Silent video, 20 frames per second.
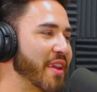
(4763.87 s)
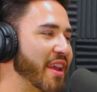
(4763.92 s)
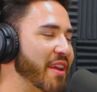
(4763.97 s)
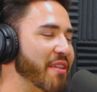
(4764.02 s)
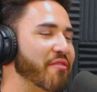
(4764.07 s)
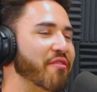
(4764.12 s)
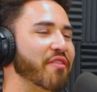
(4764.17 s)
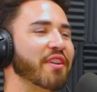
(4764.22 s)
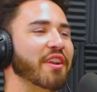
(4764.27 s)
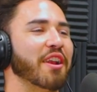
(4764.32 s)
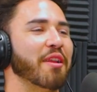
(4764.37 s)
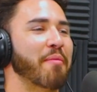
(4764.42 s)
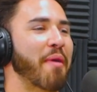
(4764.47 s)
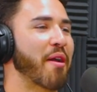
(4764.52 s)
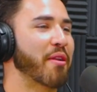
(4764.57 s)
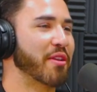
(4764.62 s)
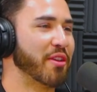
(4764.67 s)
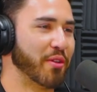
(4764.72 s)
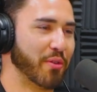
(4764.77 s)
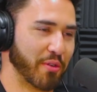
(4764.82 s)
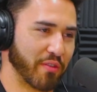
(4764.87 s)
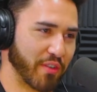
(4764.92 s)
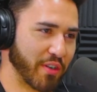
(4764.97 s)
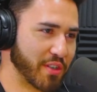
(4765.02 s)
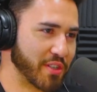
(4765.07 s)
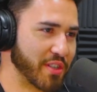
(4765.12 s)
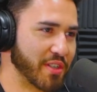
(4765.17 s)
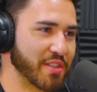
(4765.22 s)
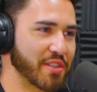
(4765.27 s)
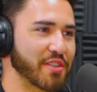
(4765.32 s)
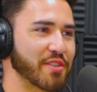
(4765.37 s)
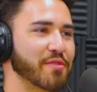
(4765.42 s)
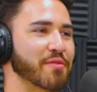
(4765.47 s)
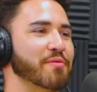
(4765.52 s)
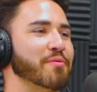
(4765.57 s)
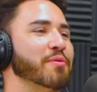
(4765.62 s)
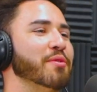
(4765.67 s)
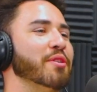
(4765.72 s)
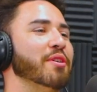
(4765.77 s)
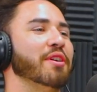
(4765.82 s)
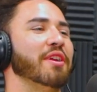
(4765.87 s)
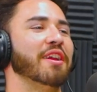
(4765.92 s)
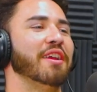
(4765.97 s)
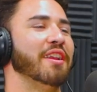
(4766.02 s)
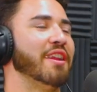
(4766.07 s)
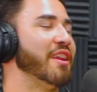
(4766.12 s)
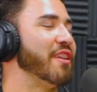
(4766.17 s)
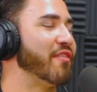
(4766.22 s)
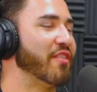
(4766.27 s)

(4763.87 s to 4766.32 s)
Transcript: infinite amount of universes where an